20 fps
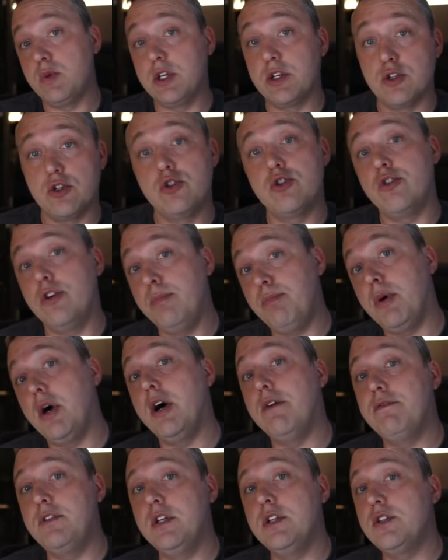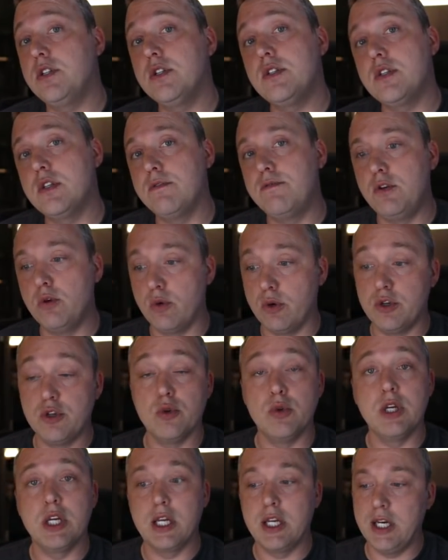We could strip off digits. If you were
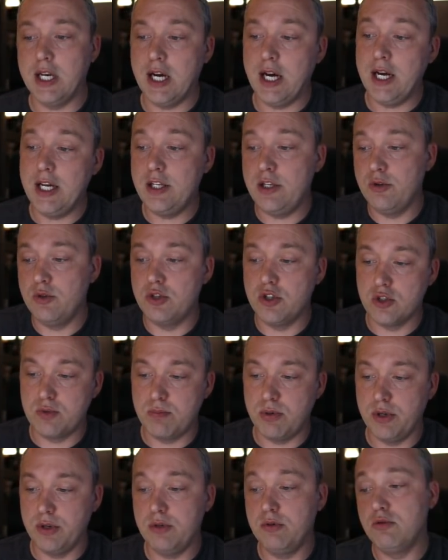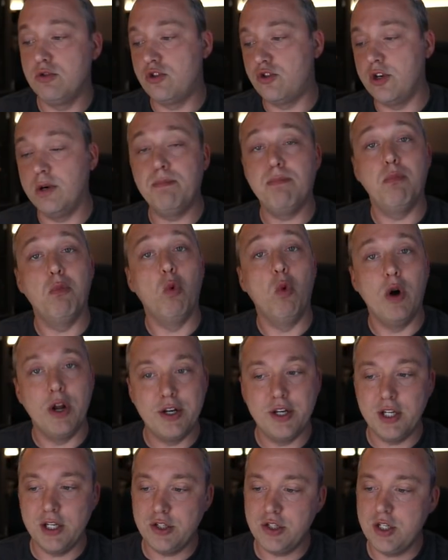doing a nine, you would just put strip
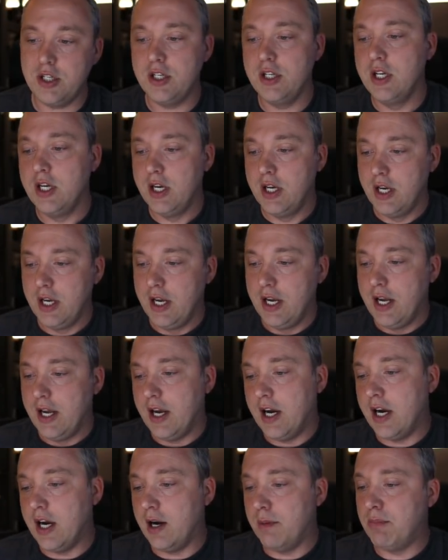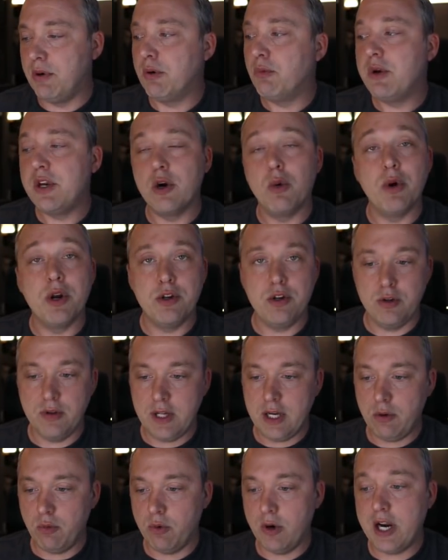one digit, uh, but we don't want to do
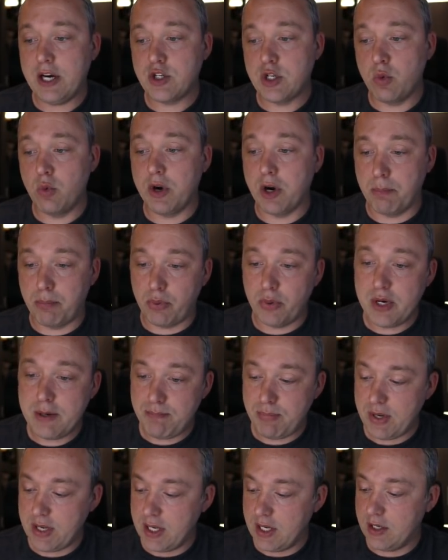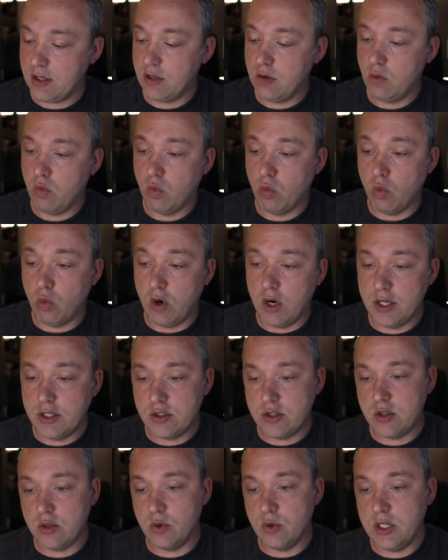that. We actually want to prepend
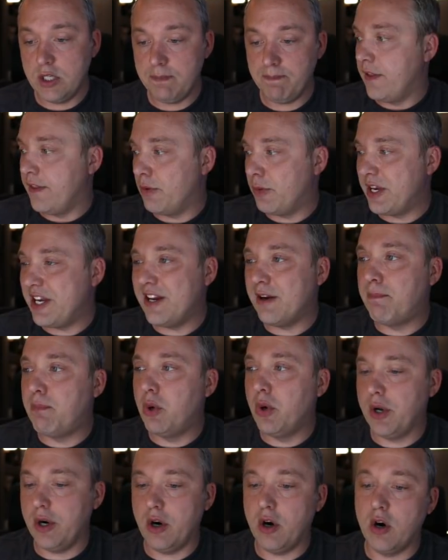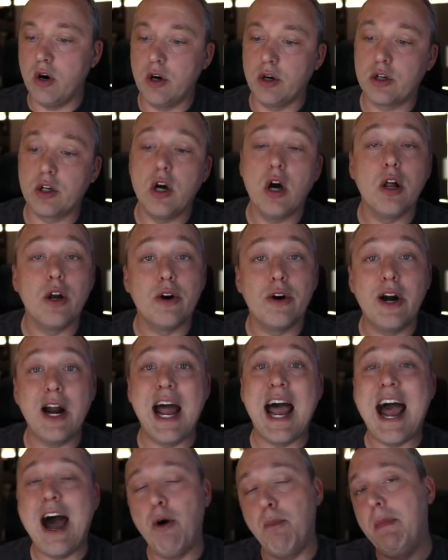one to it, and then we need to put our caller
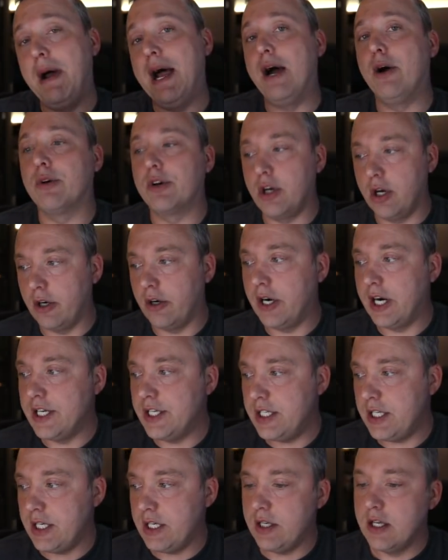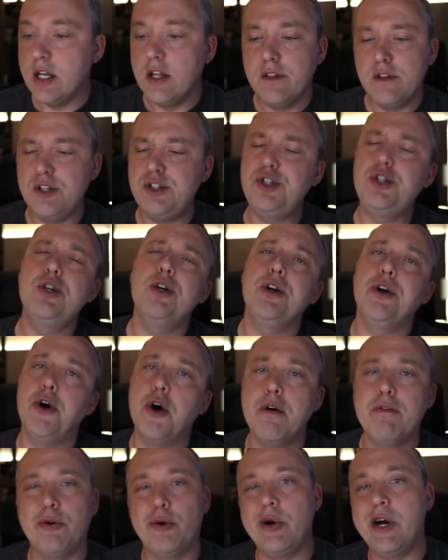outbound caller I D. This should
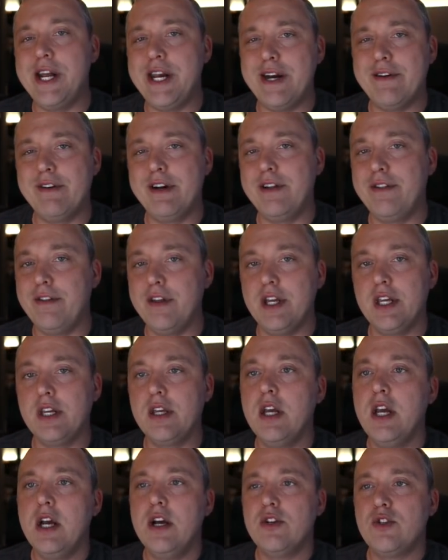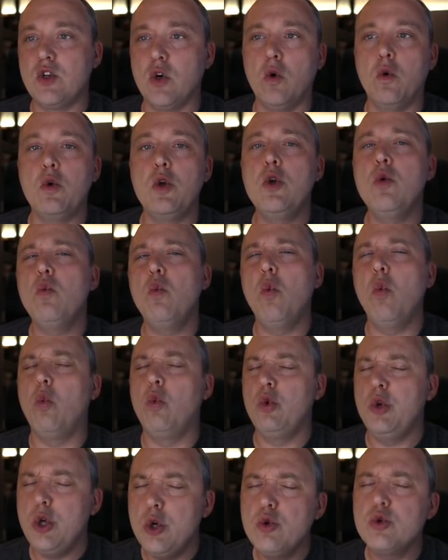override everything, so you
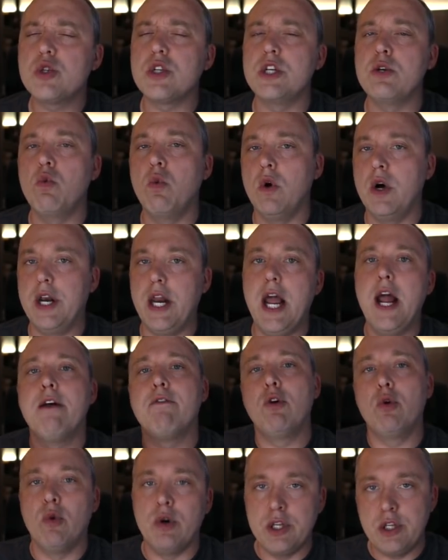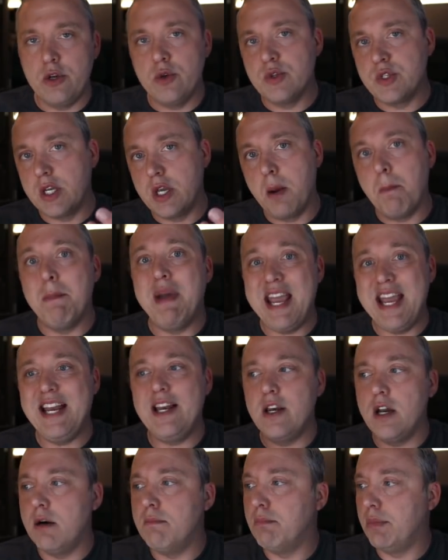usually want everyone using a
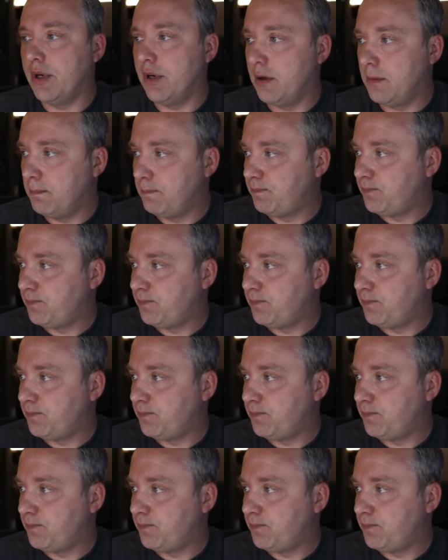main number.